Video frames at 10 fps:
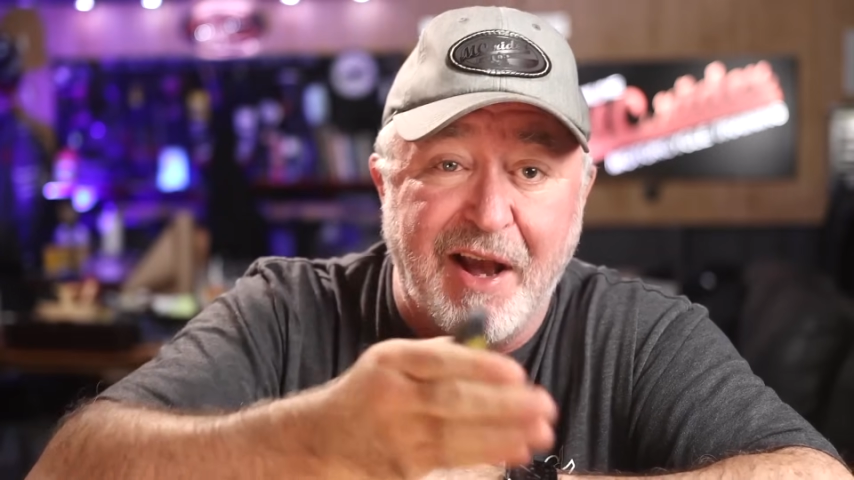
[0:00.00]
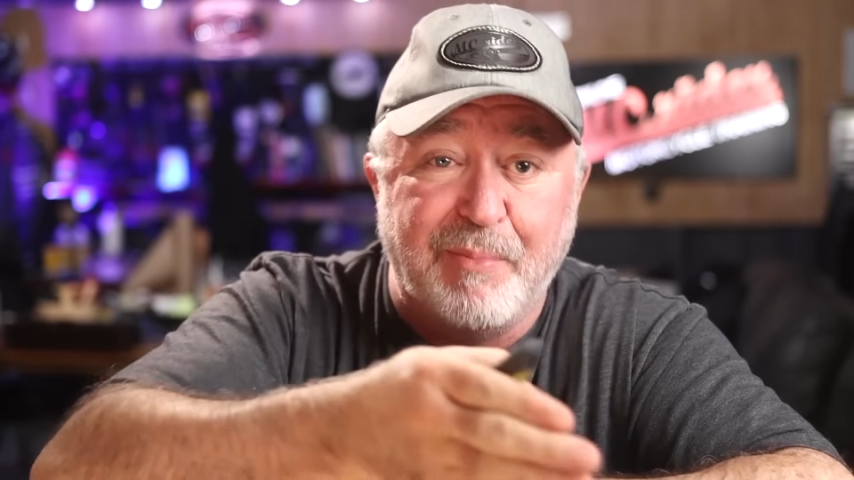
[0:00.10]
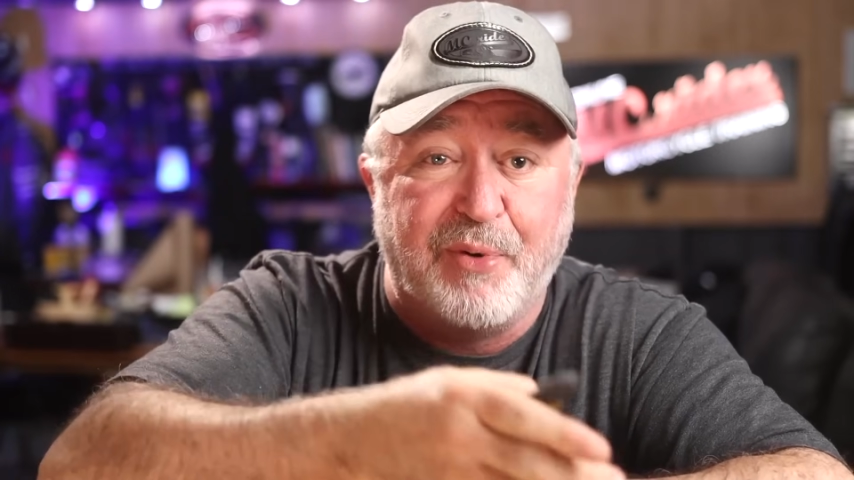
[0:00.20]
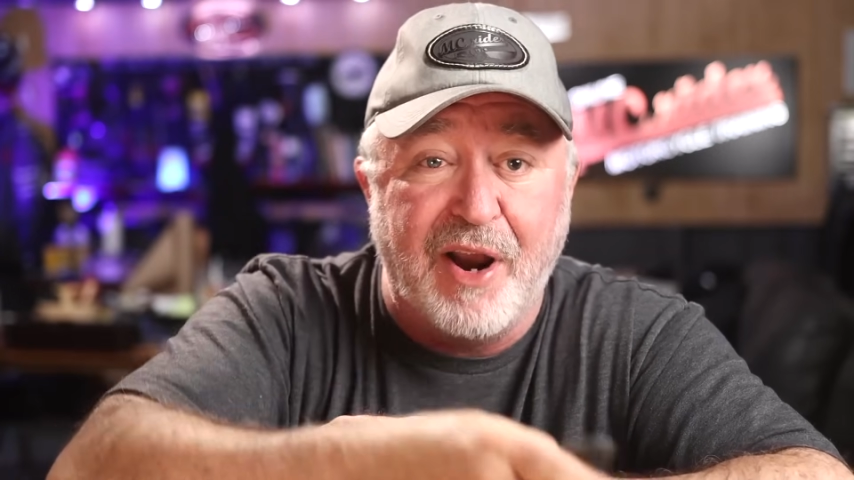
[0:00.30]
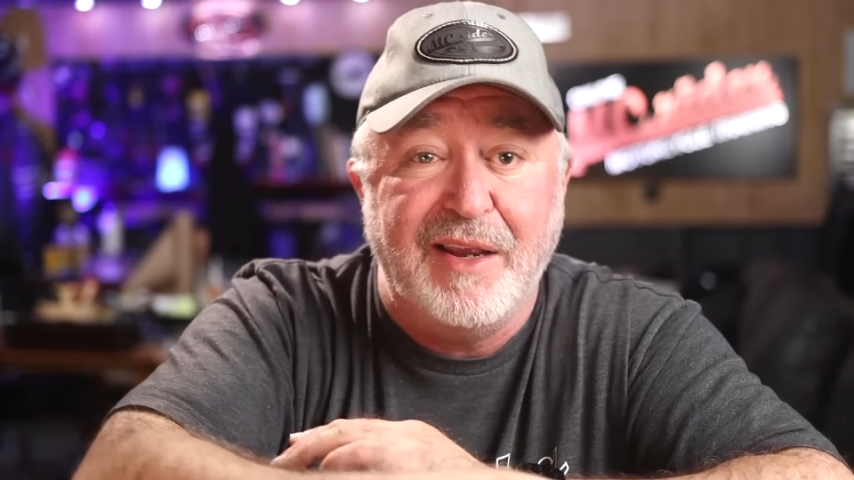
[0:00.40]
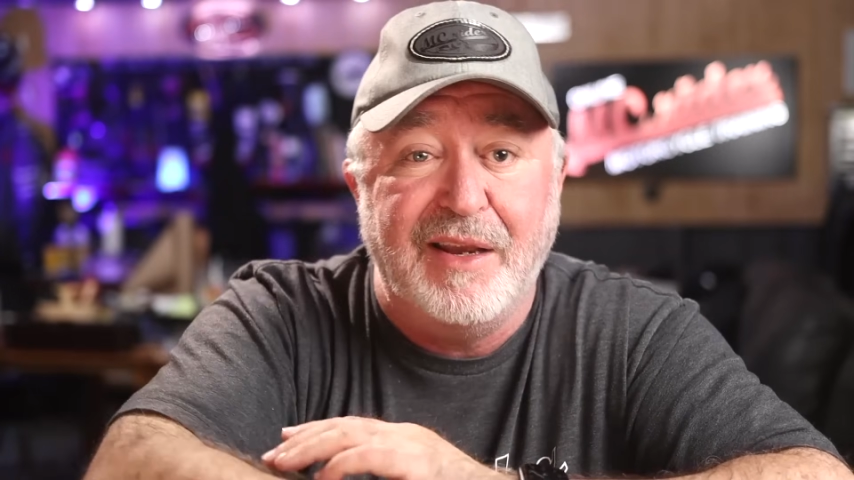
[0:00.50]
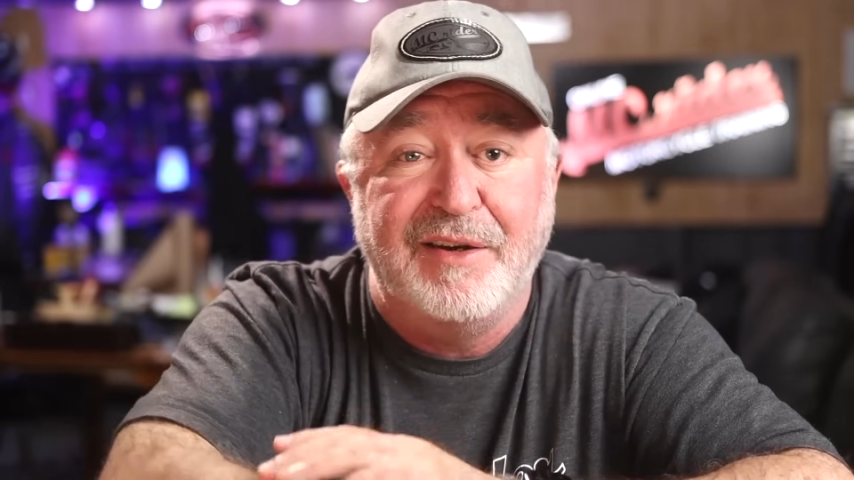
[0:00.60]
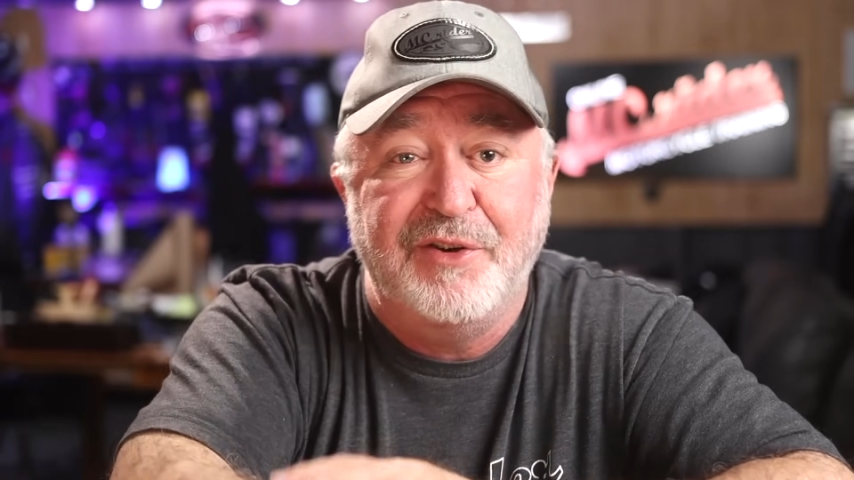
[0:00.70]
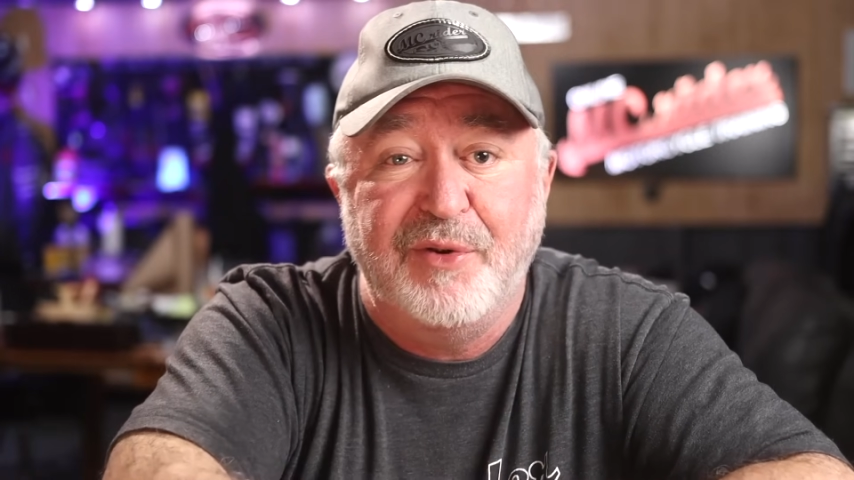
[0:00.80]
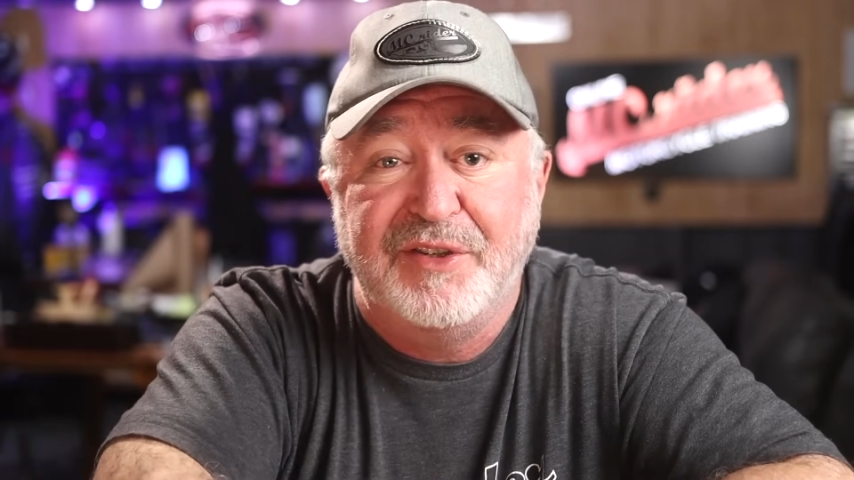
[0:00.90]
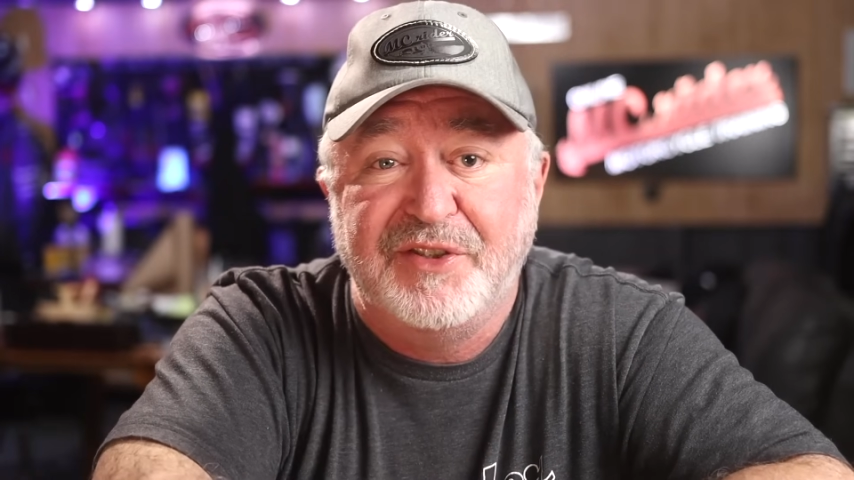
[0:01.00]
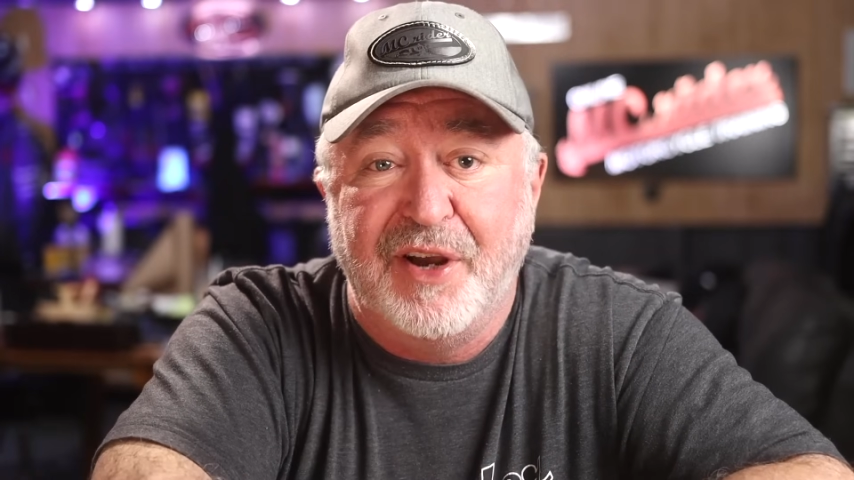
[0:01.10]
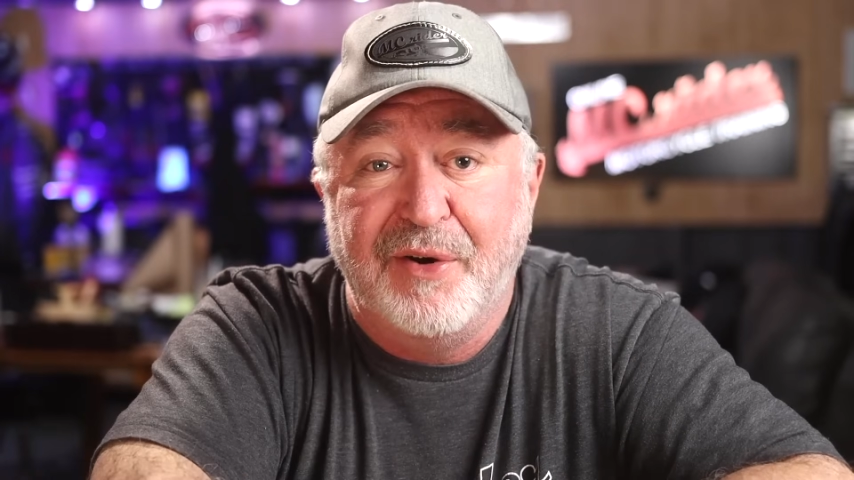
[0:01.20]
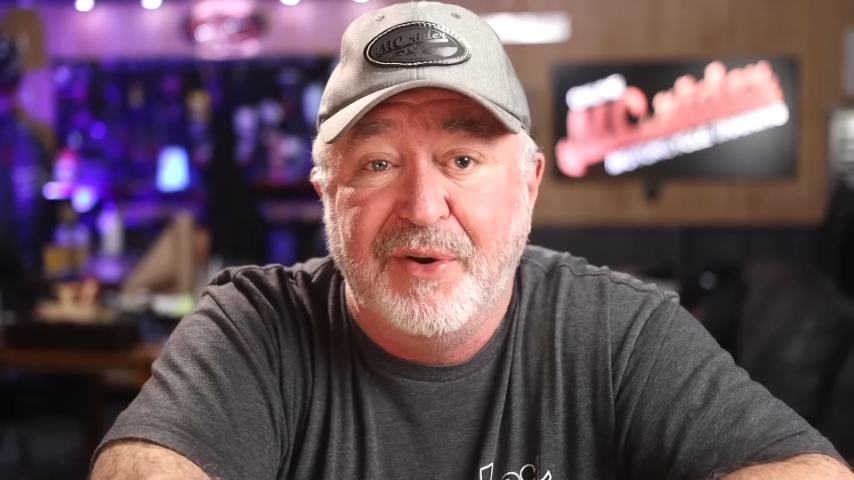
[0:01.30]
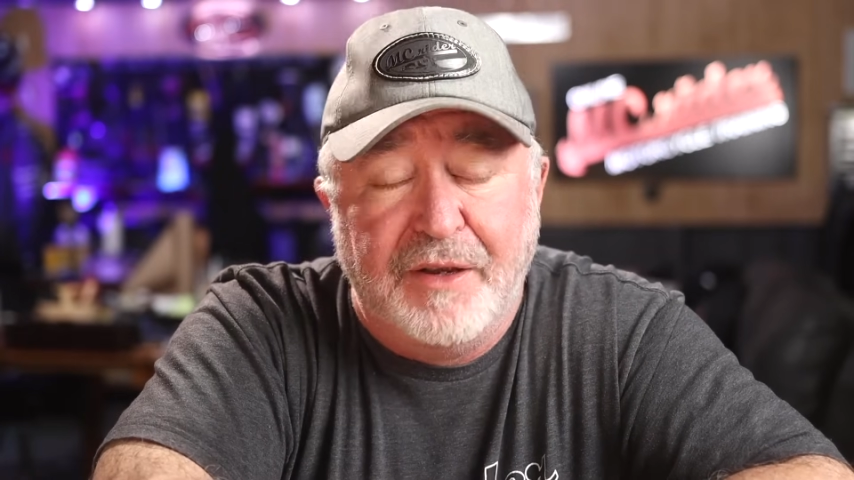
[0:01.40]
upright in doing
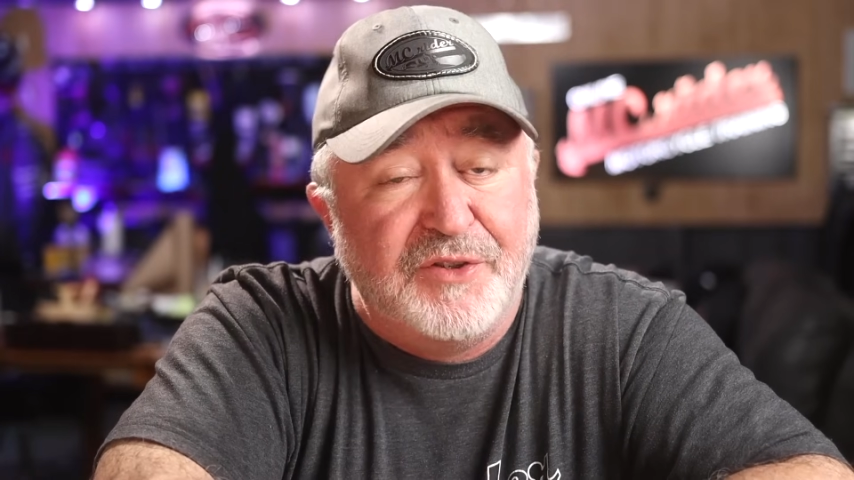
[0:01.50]
so.